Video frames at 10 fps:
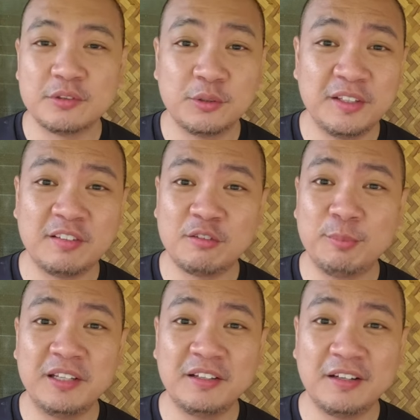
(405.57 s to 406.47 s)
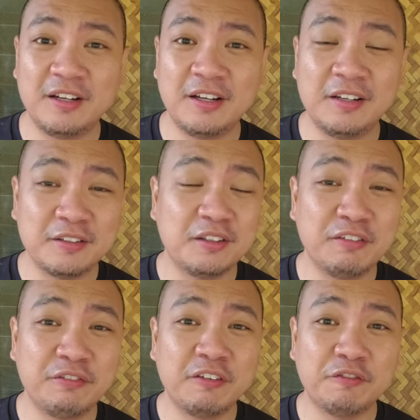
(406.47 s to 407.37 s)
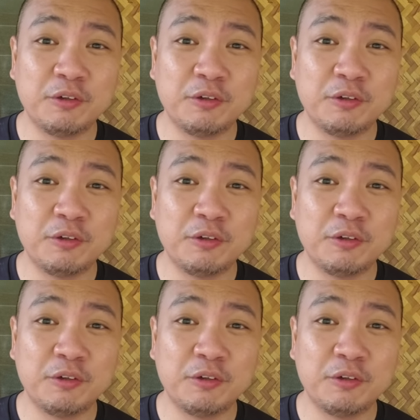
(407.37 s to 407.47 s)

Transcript: So this has been a little different